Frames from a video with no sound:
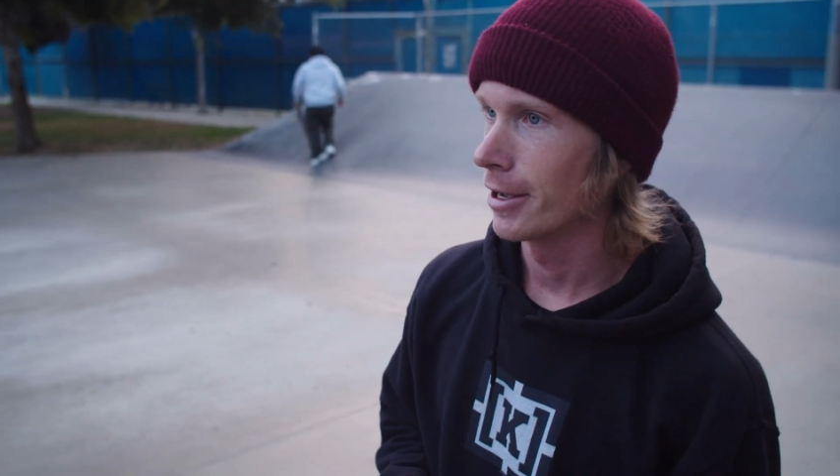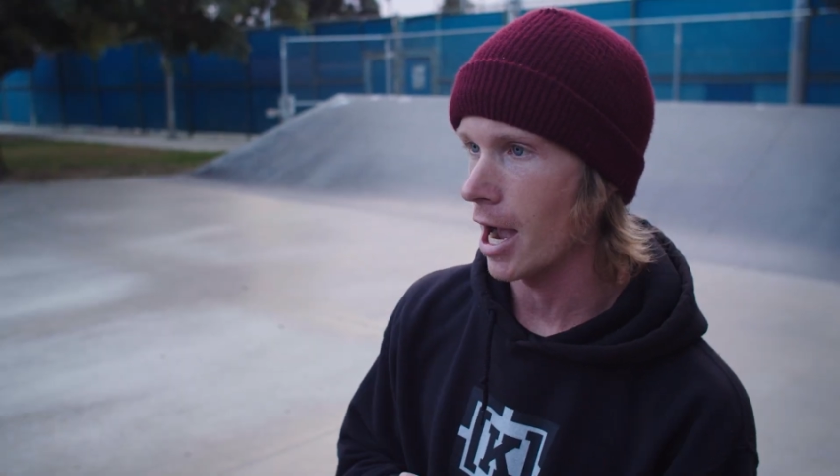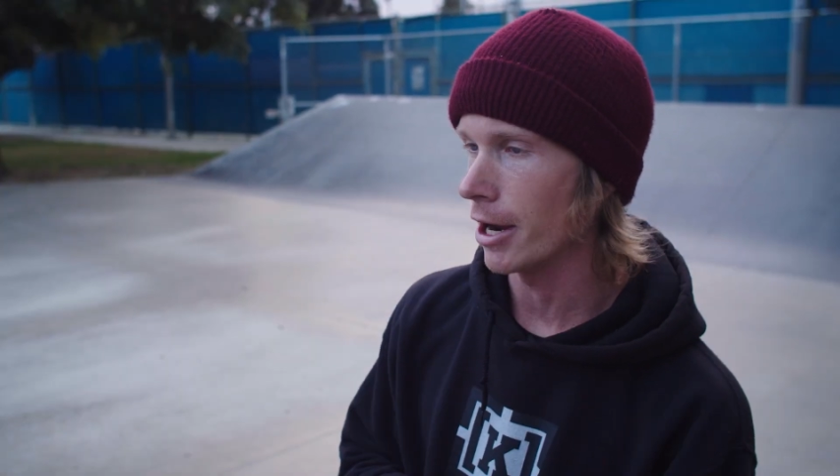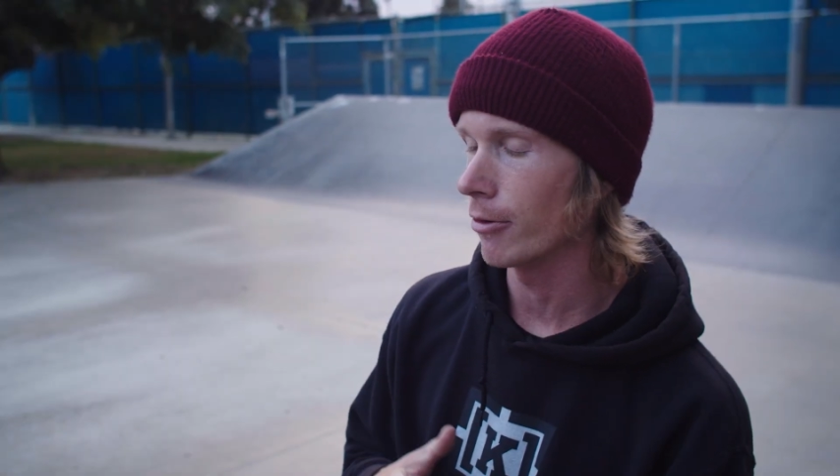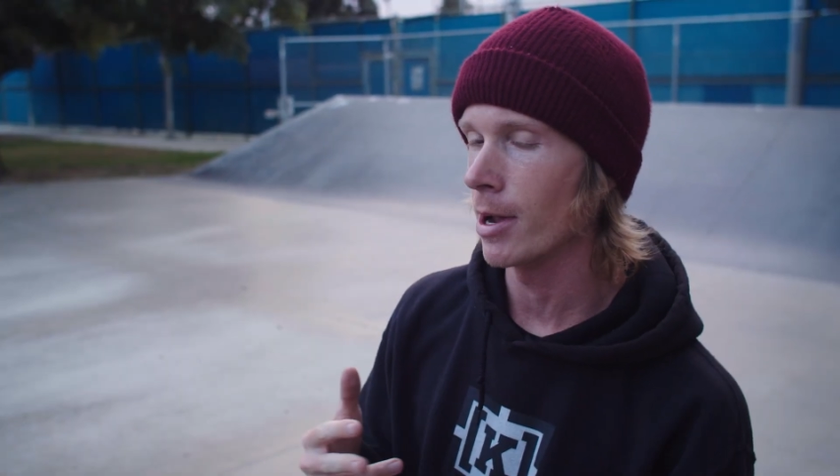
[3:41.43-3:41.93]

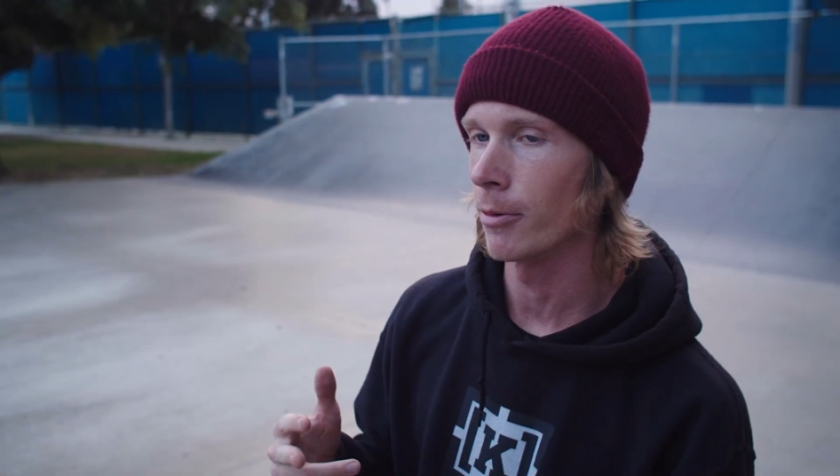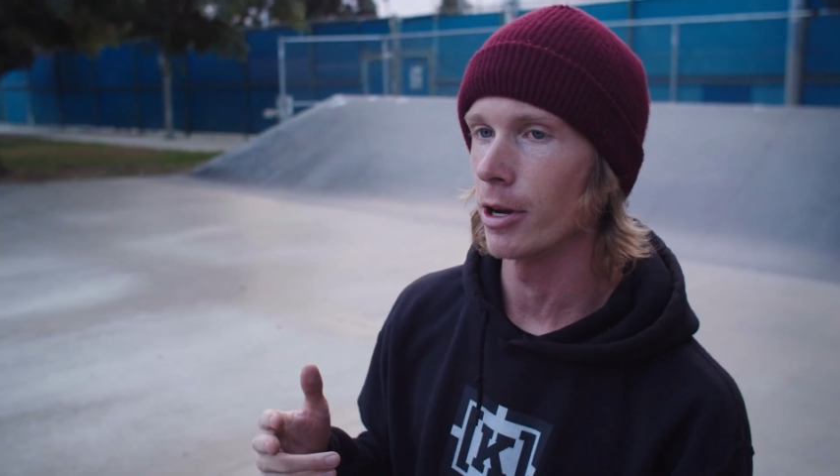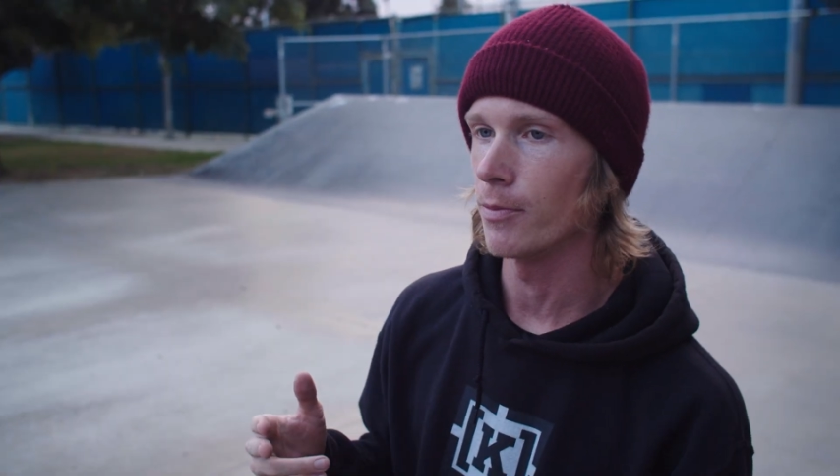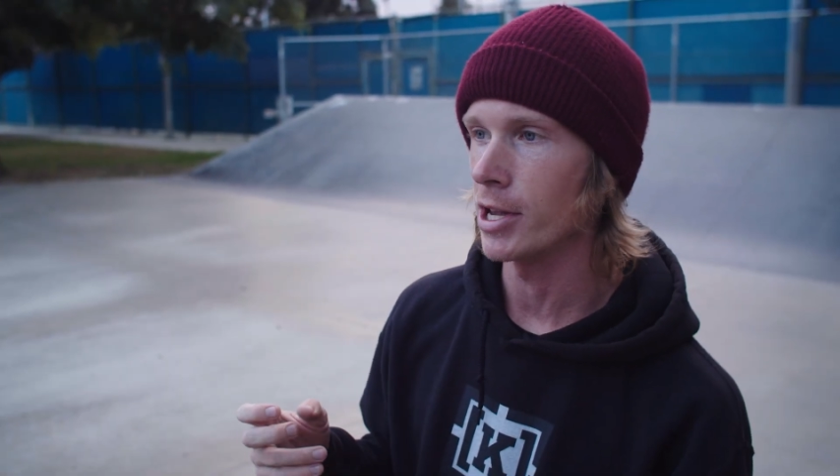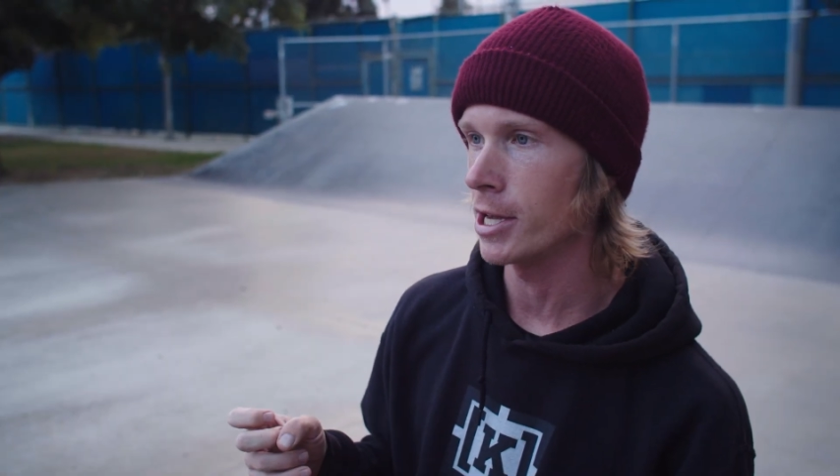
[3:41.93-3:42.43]
I remember
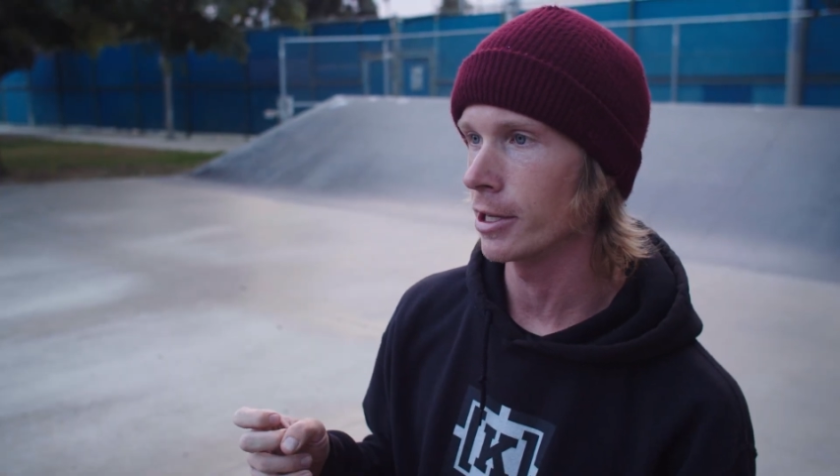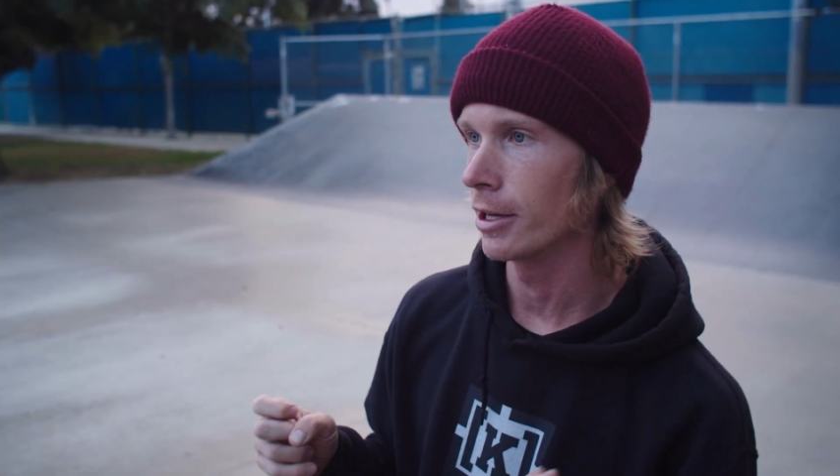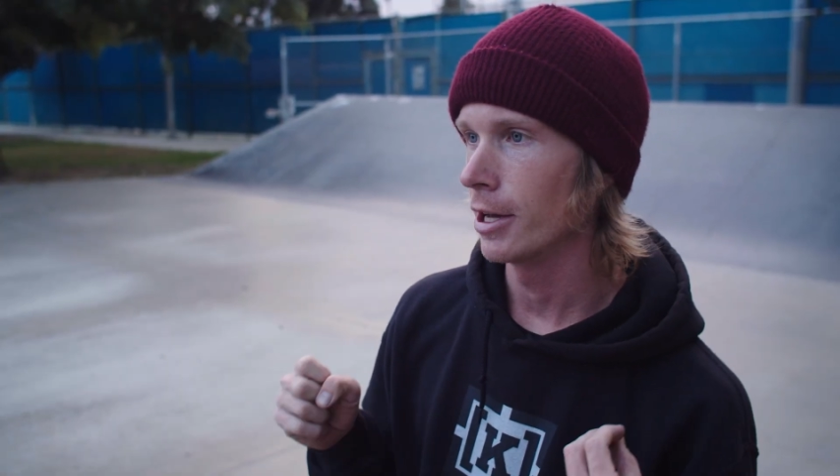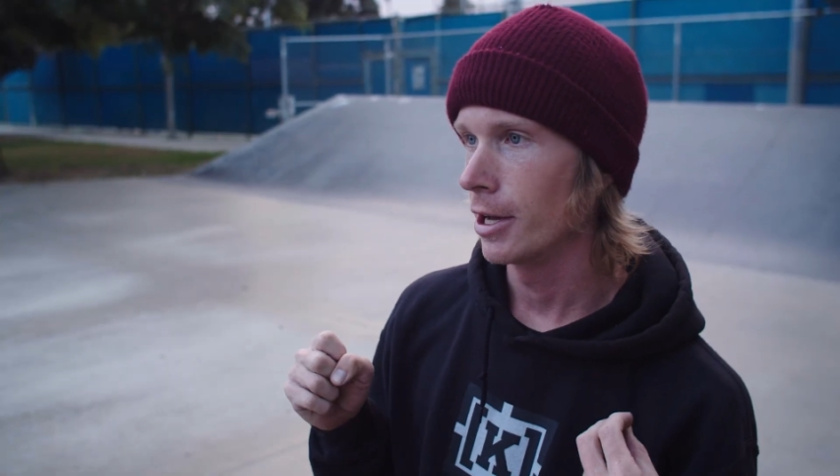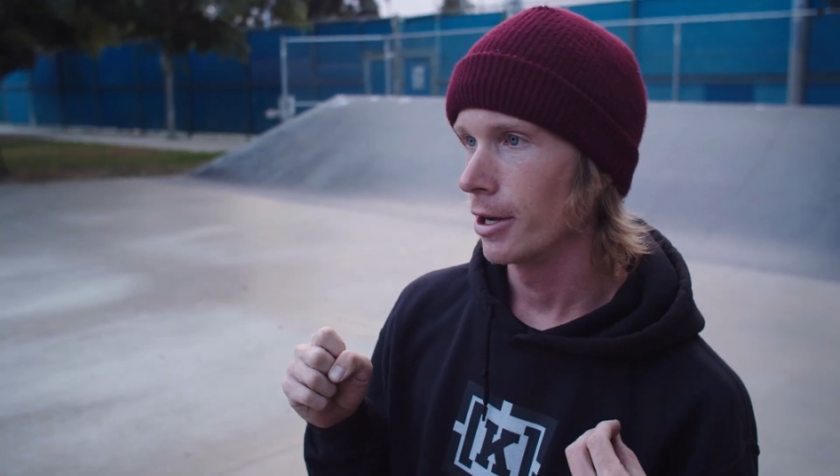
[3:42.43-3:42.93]
it being
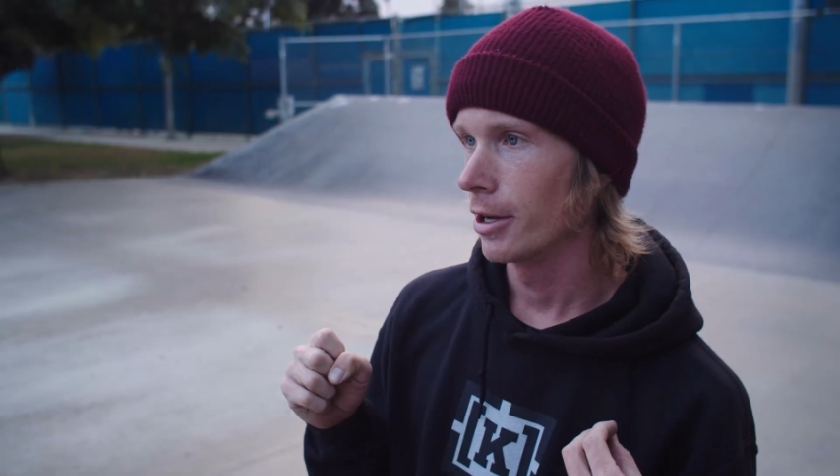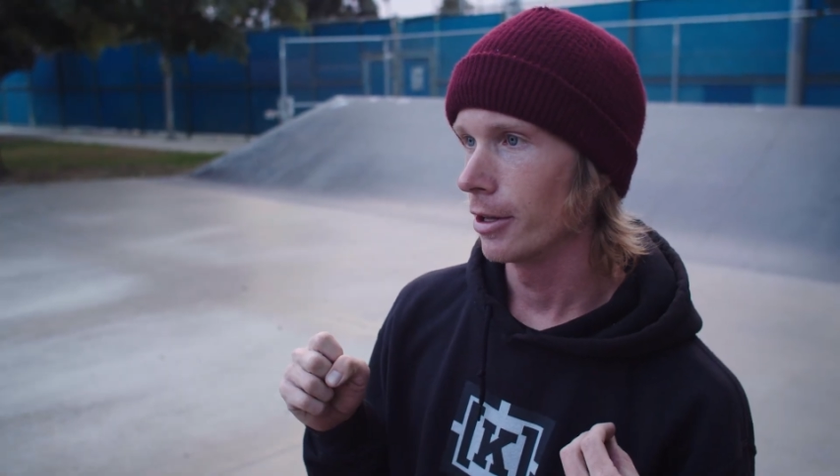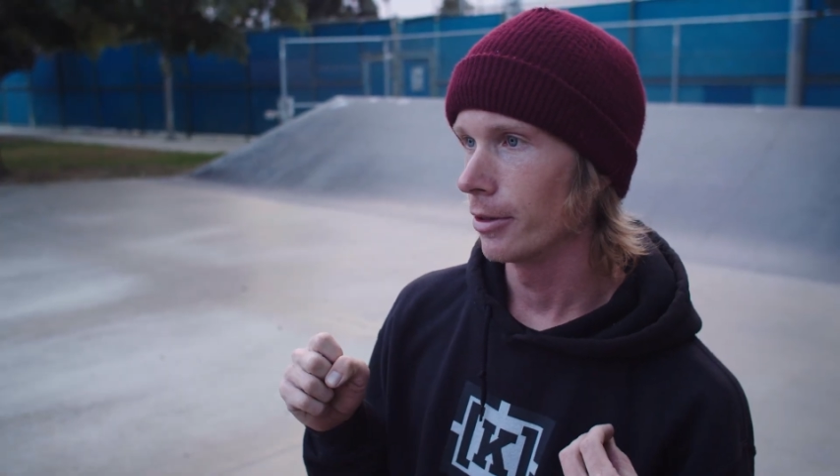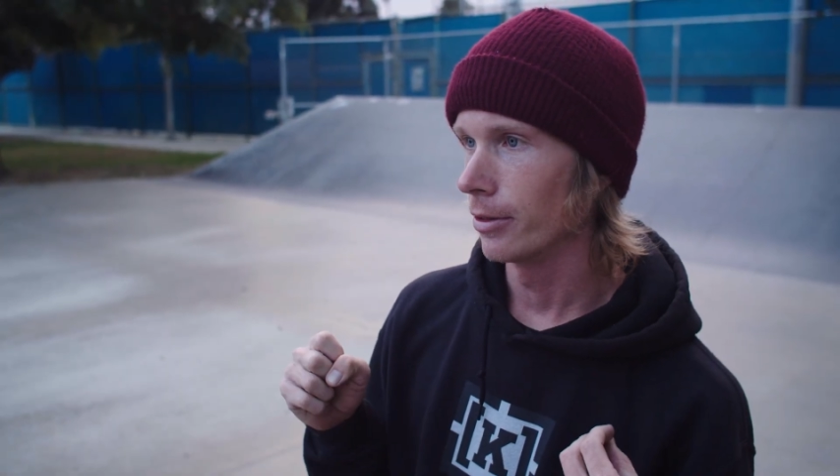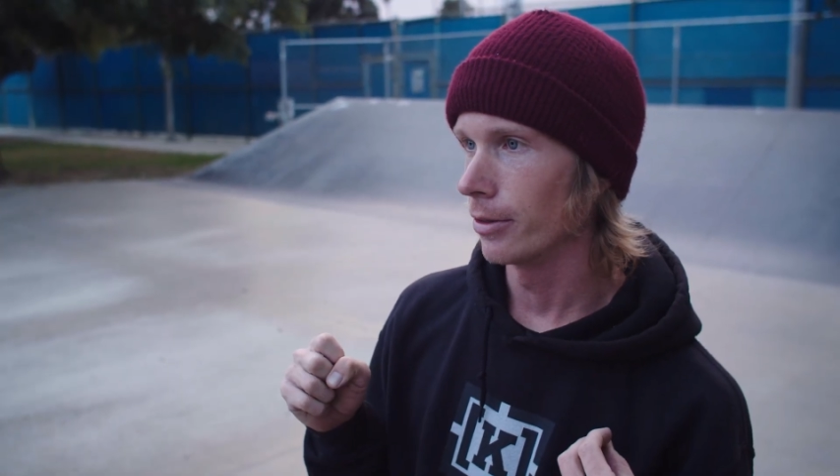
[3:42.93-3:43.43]

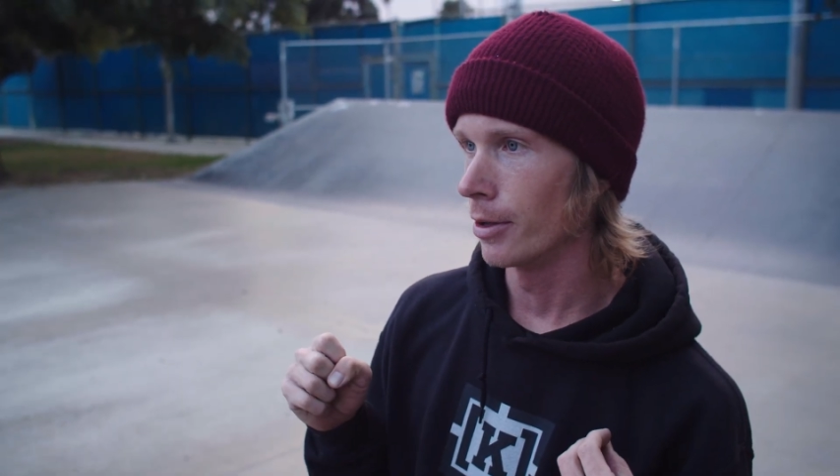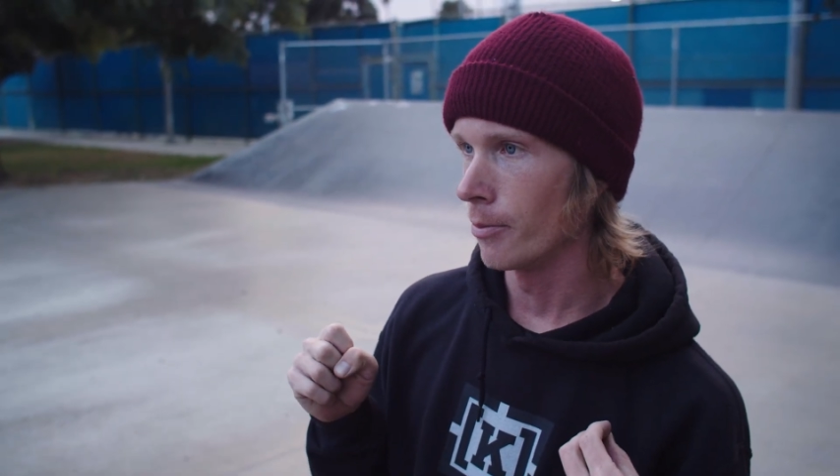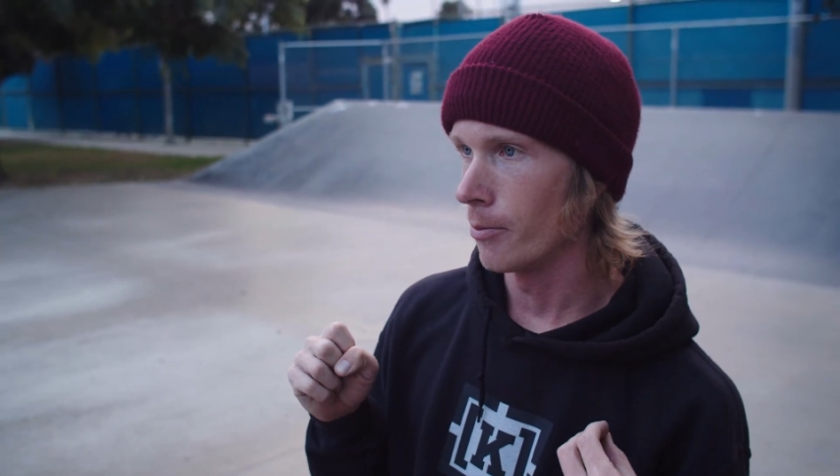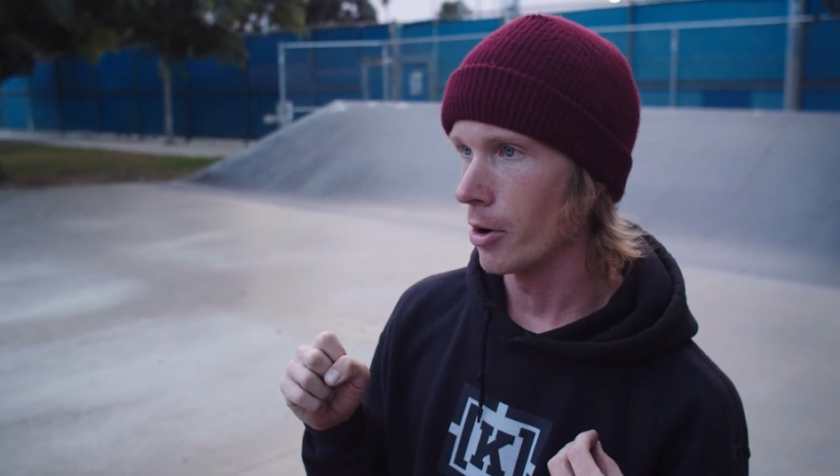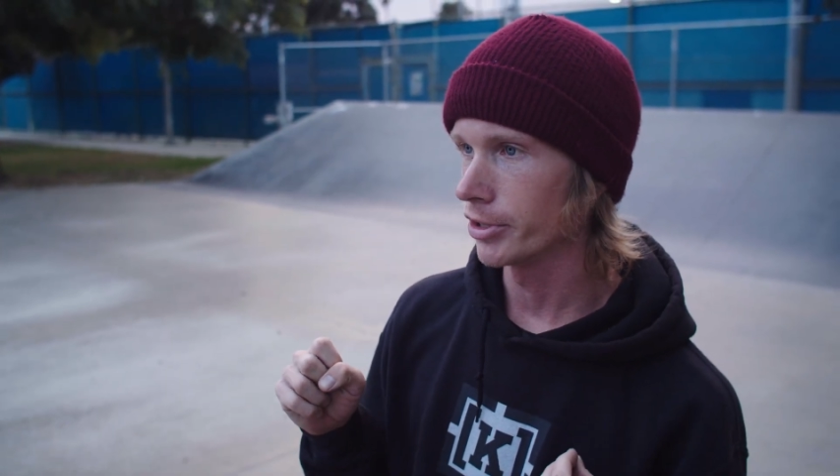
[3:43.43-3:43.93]
the
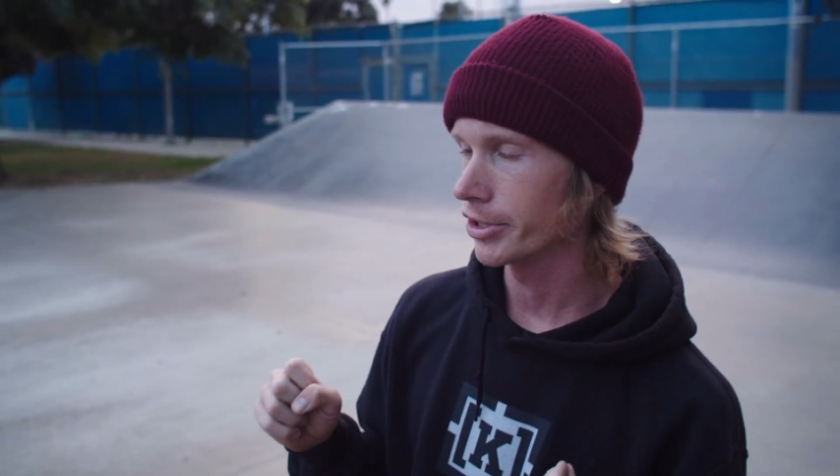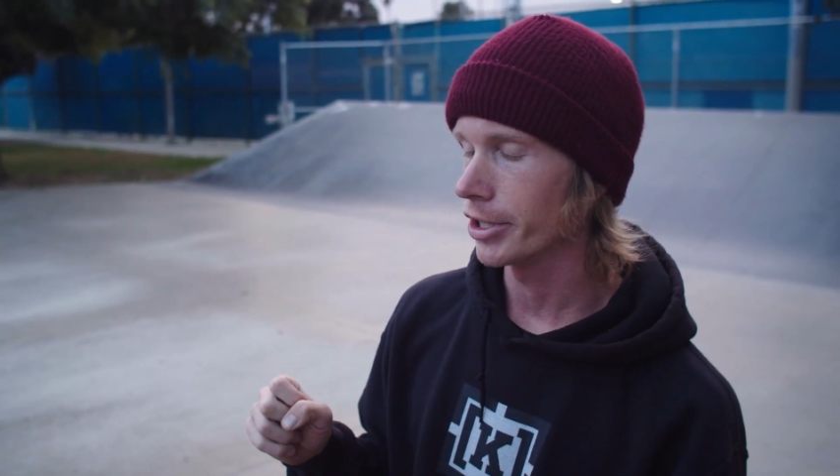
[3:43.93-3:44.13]
most